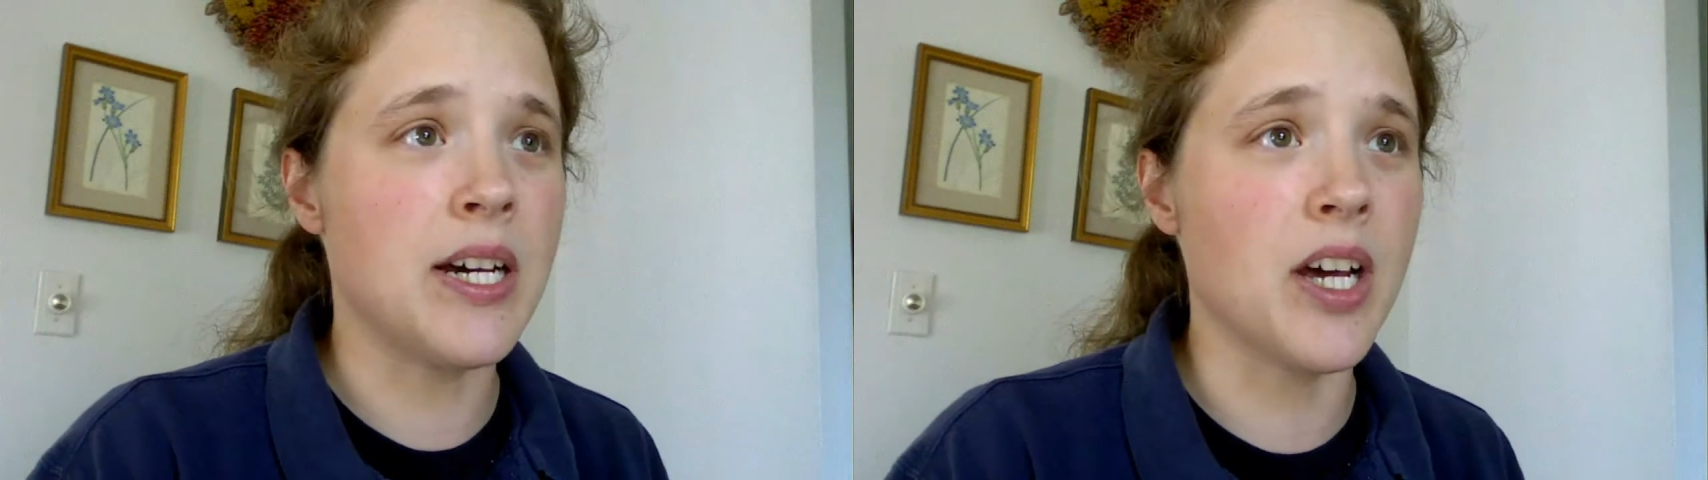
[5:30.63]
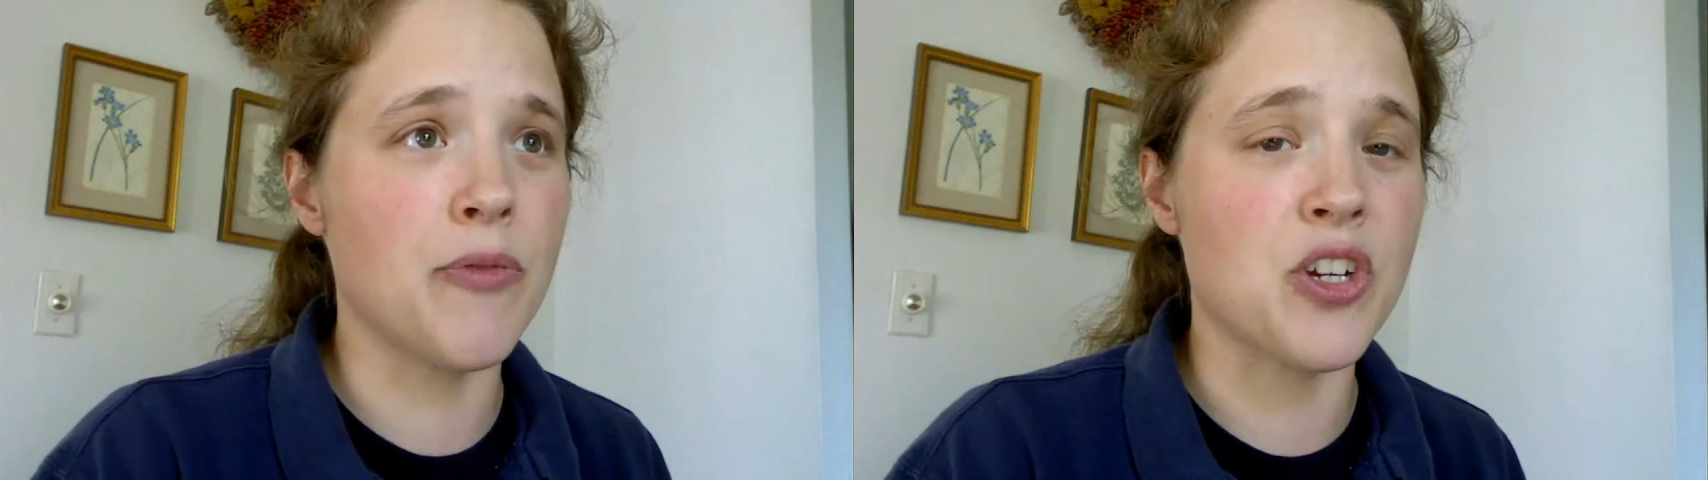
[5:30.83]

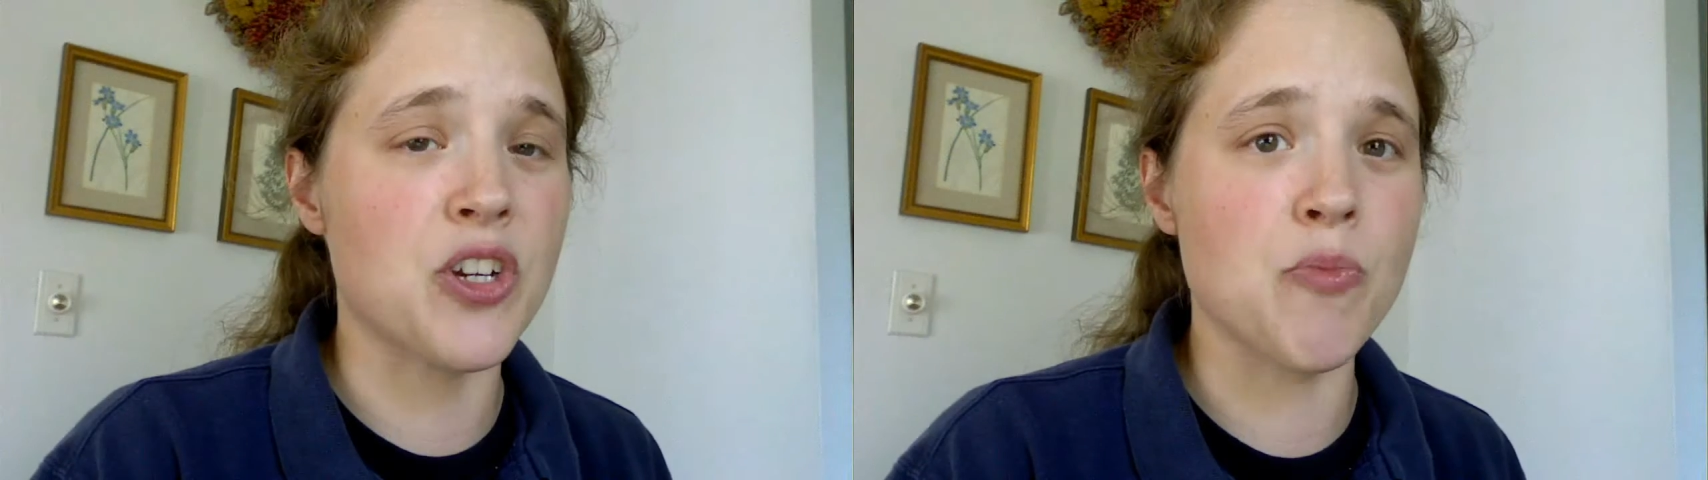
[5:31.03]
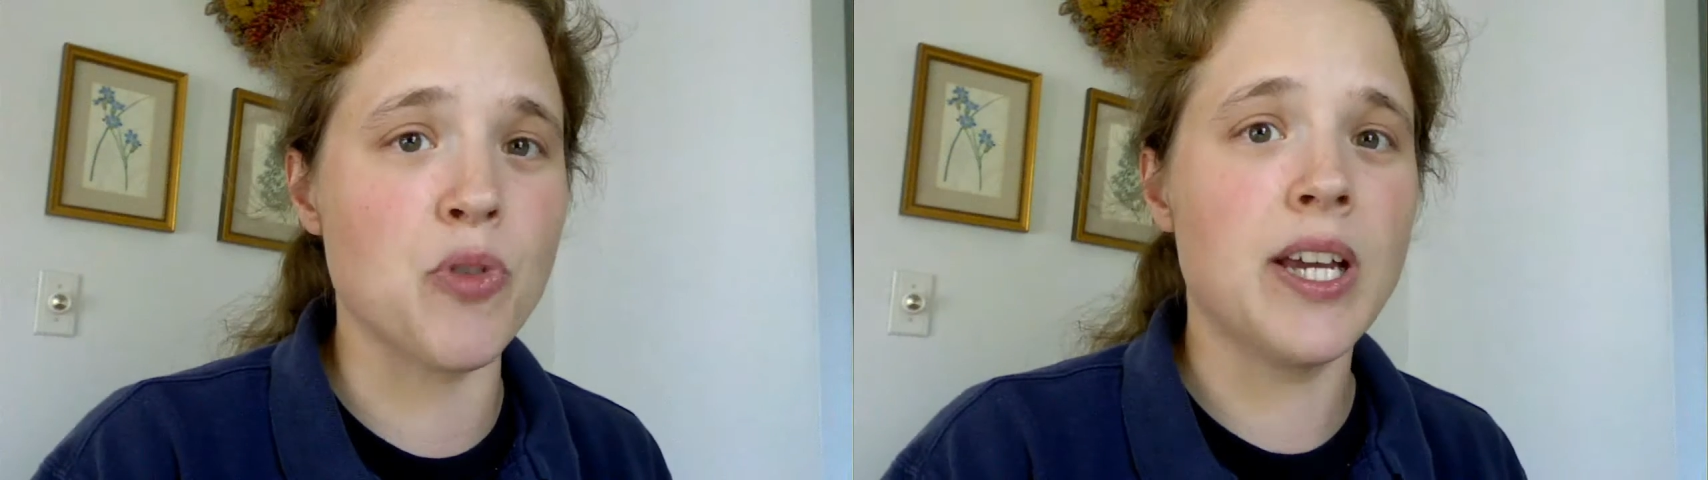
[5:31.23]
a
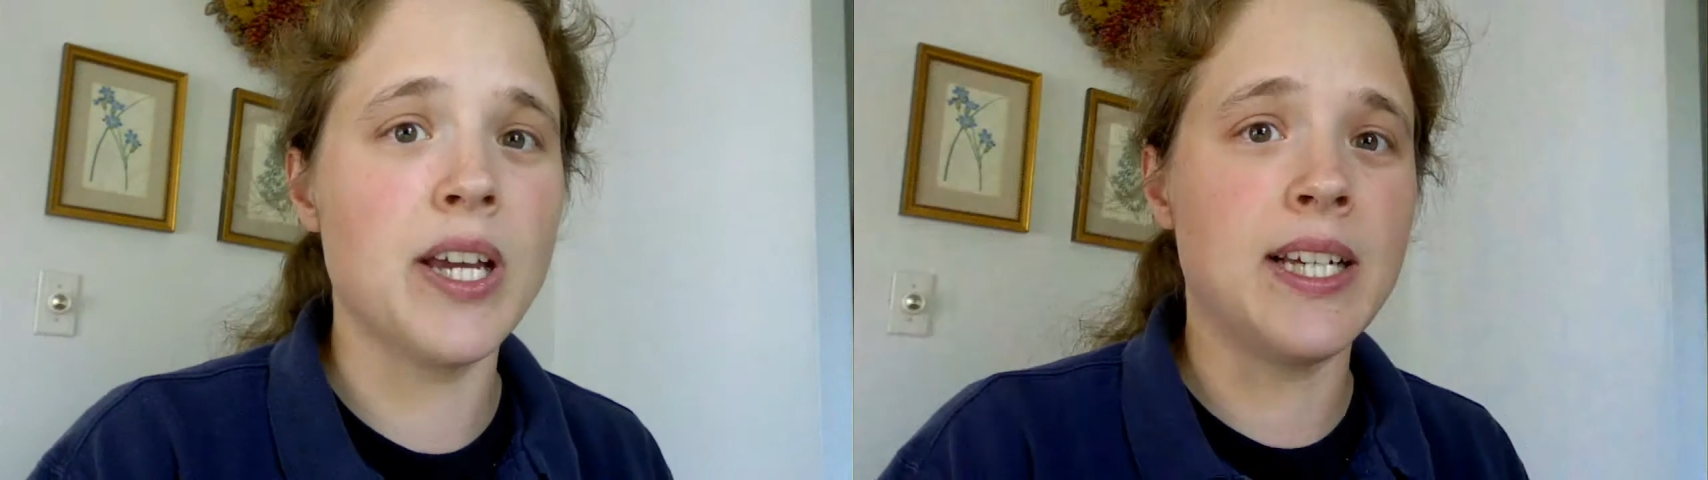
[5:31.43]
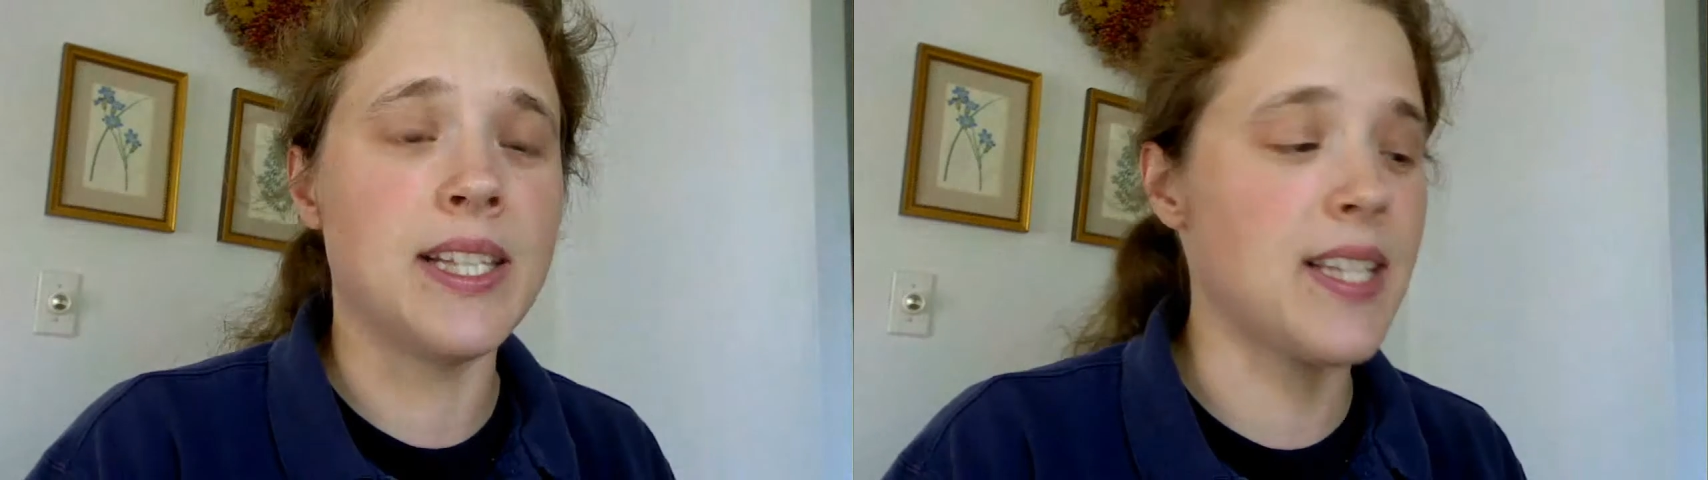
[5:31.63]
nonfiction book
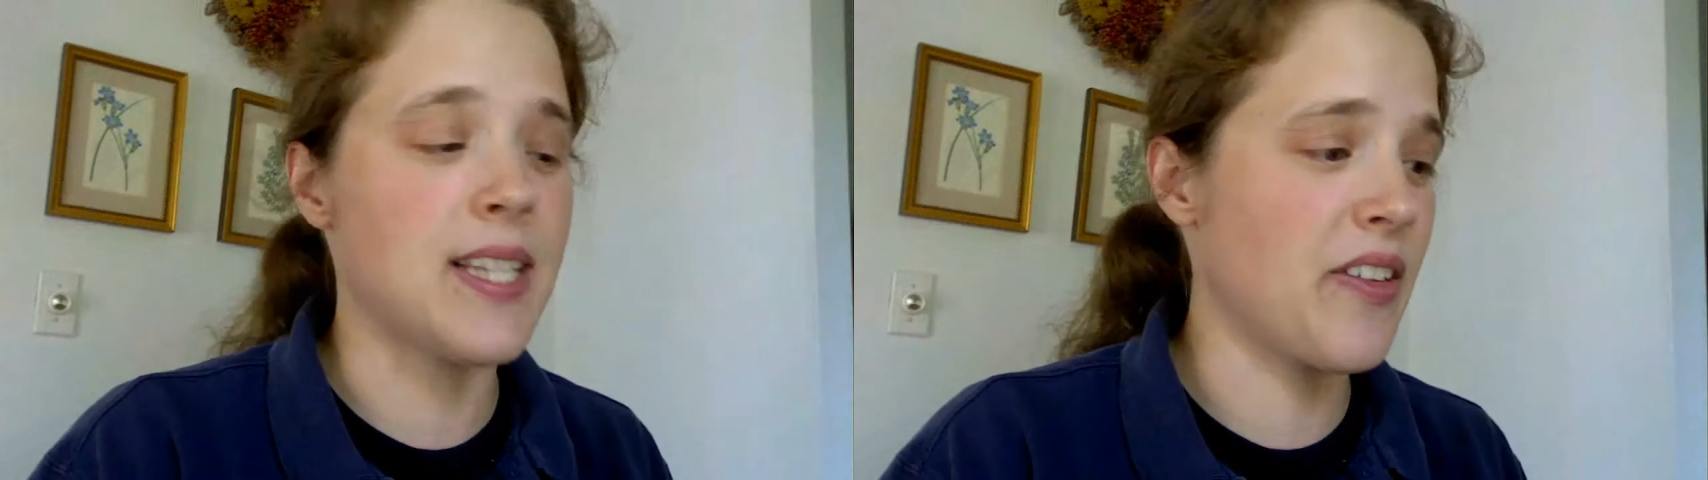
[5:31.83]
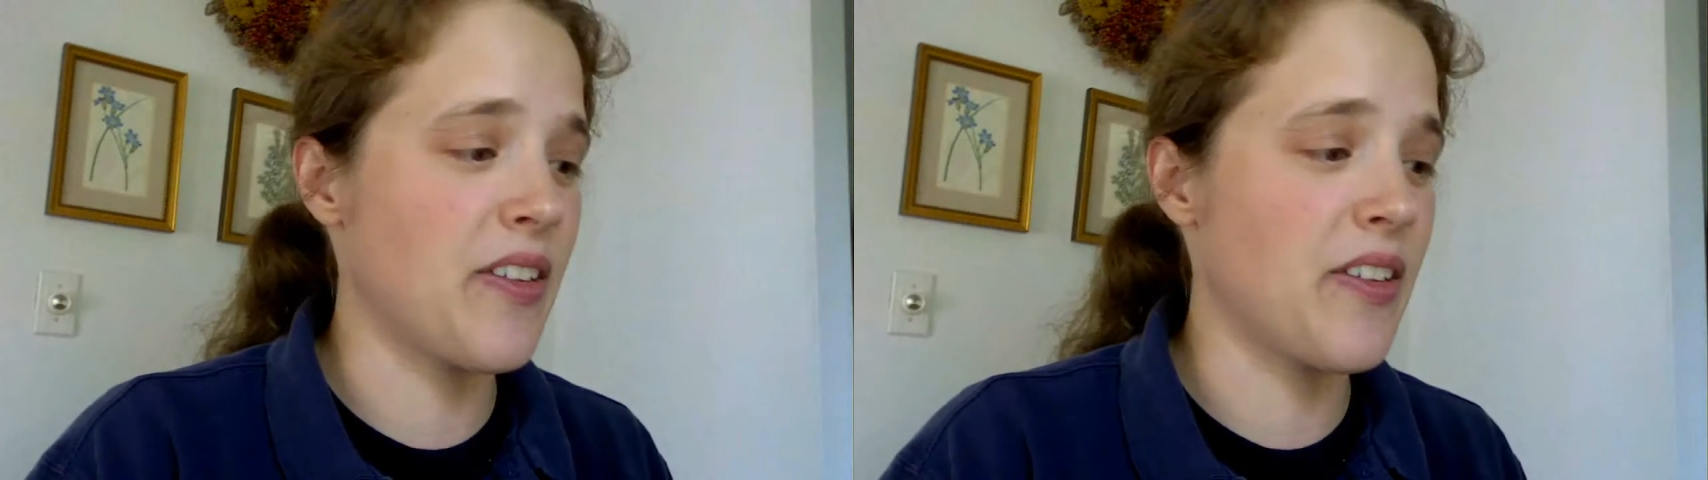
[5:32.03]
and saying,